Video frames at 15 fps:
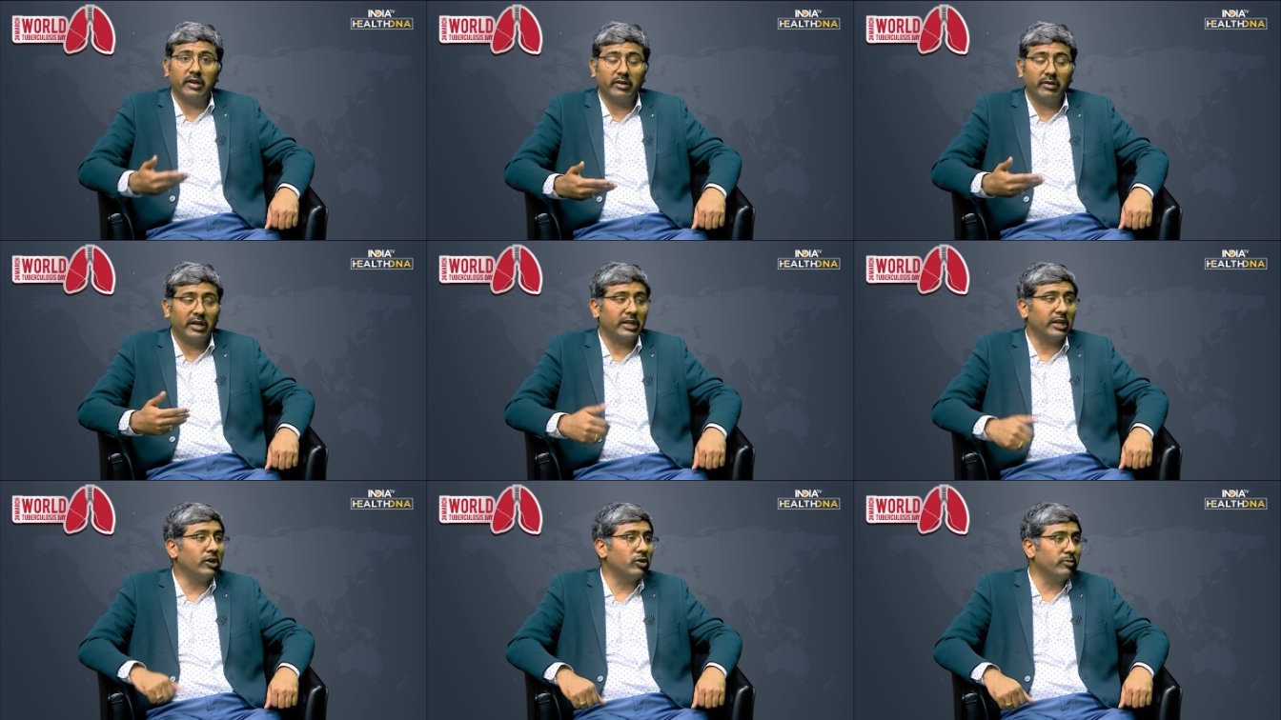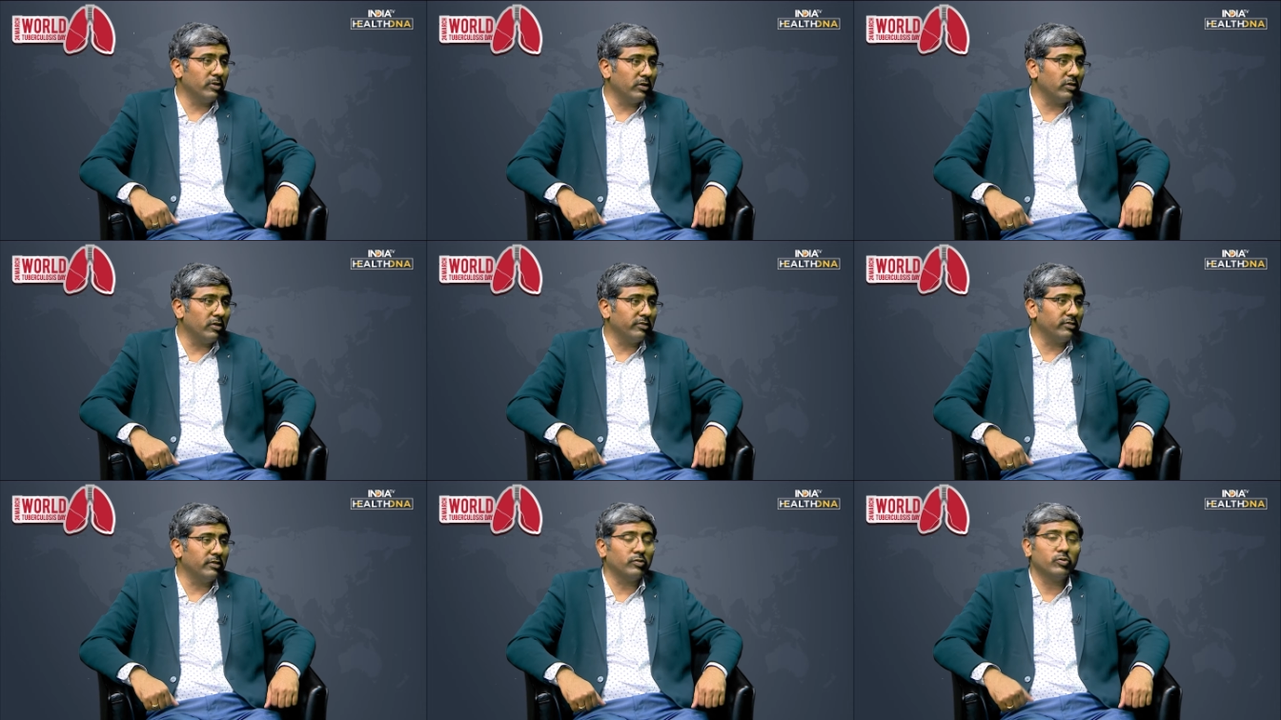uh, getting
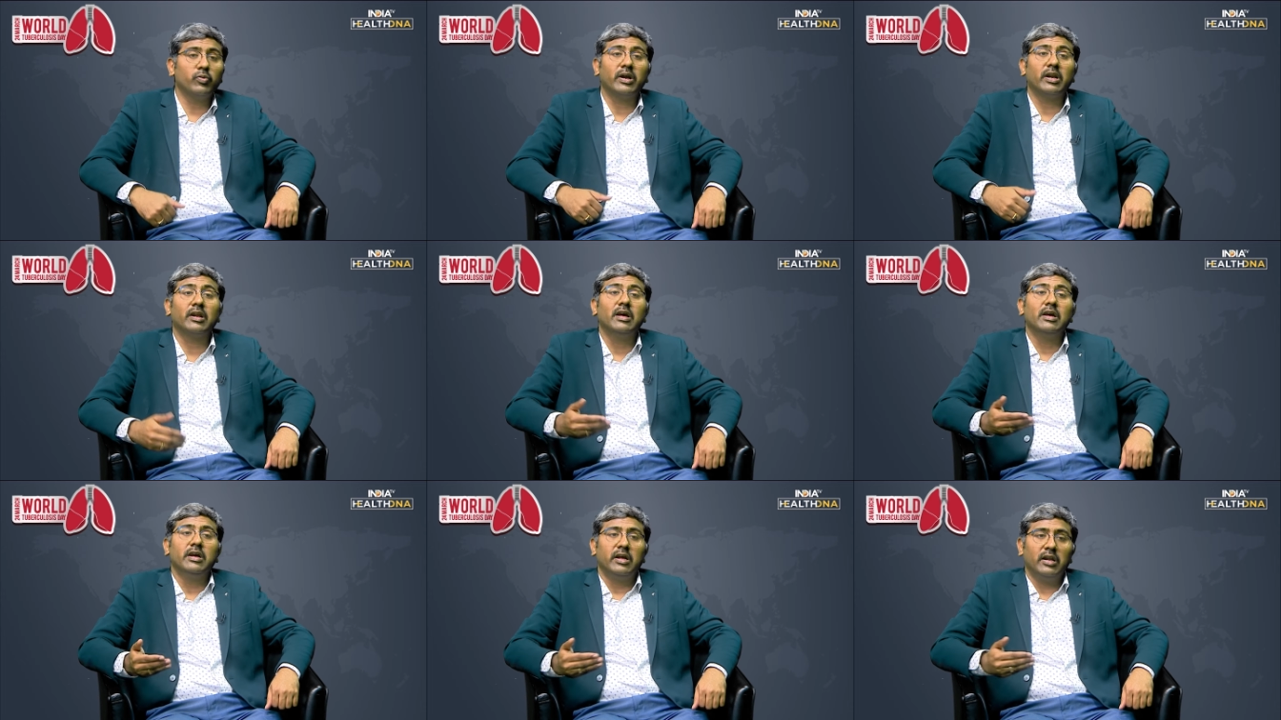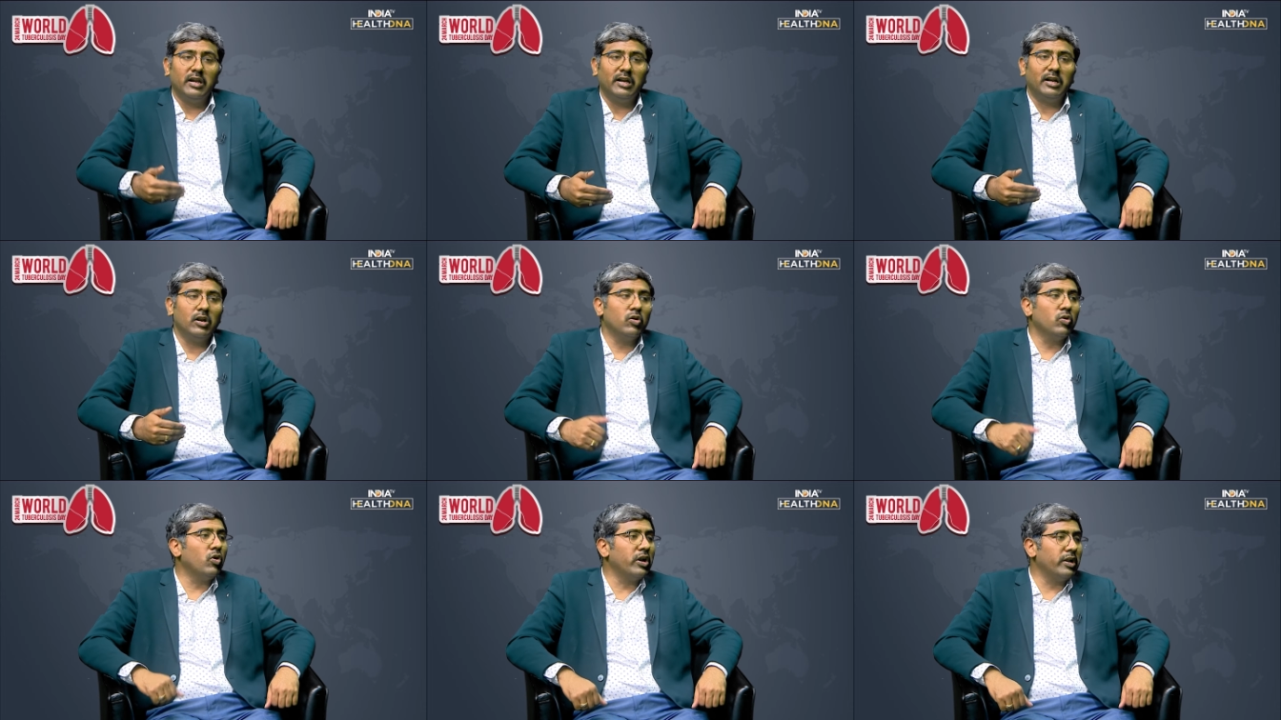tuberculosis who are little
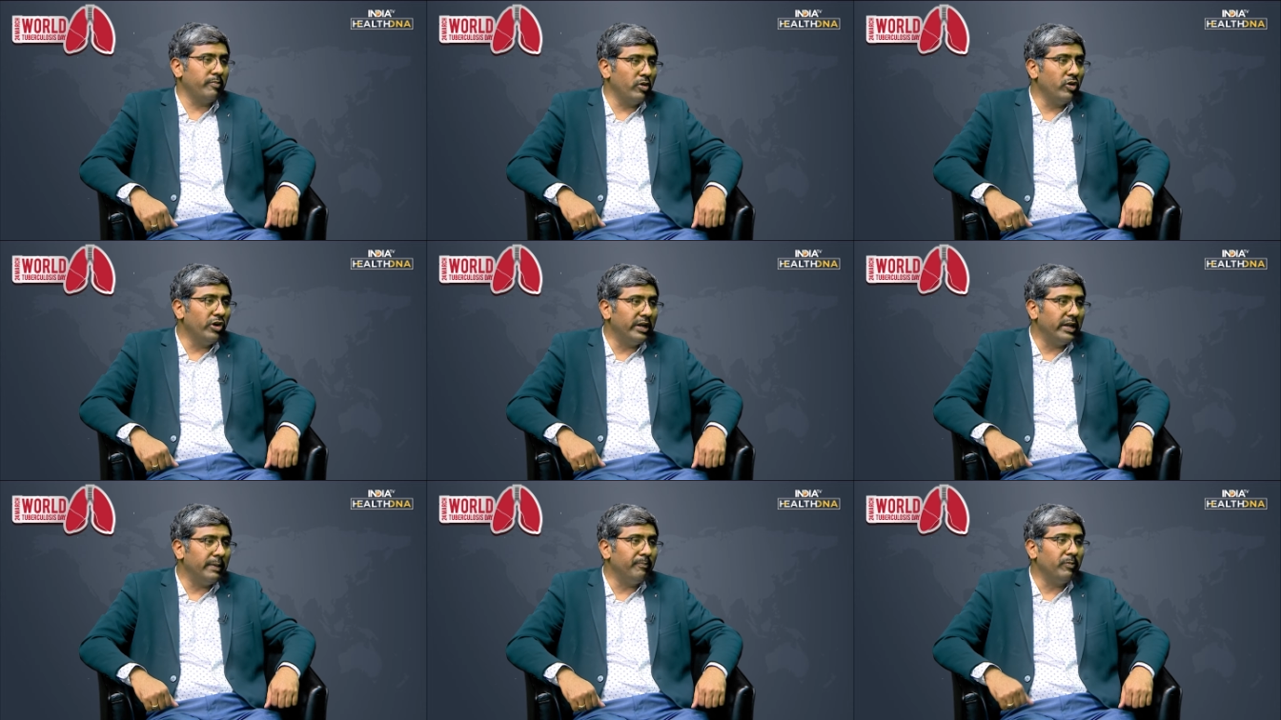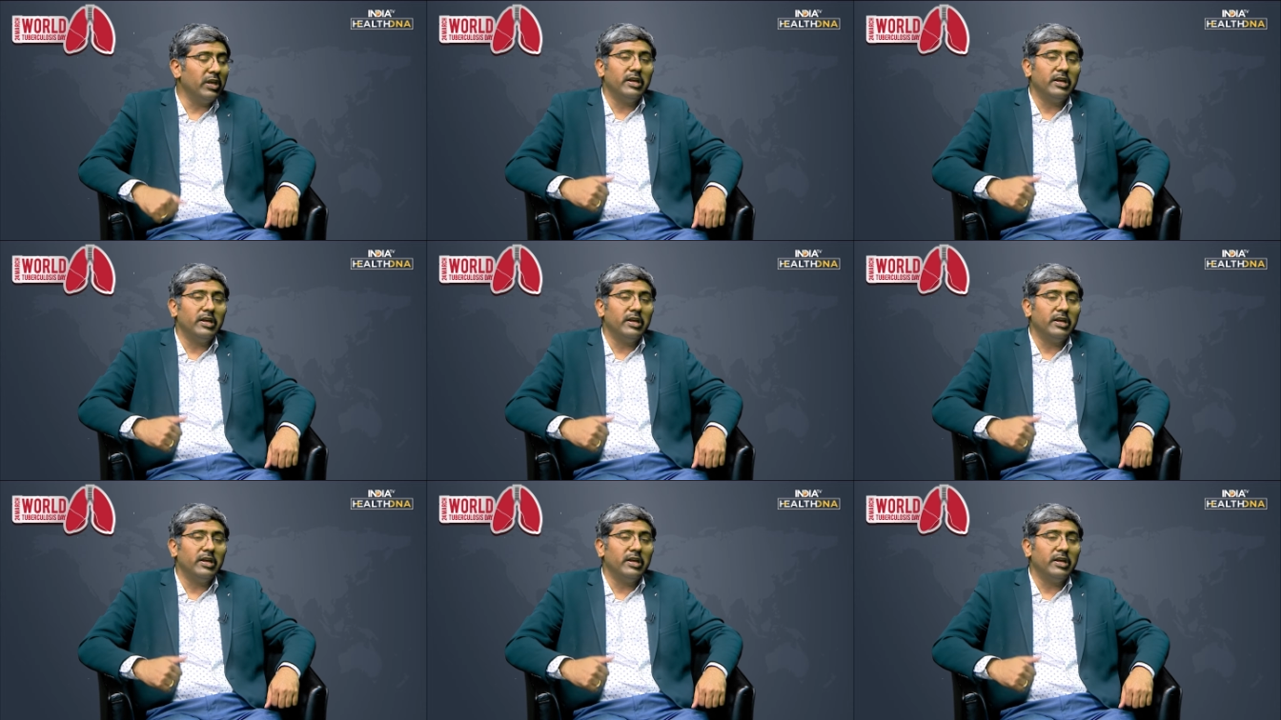low on immunity.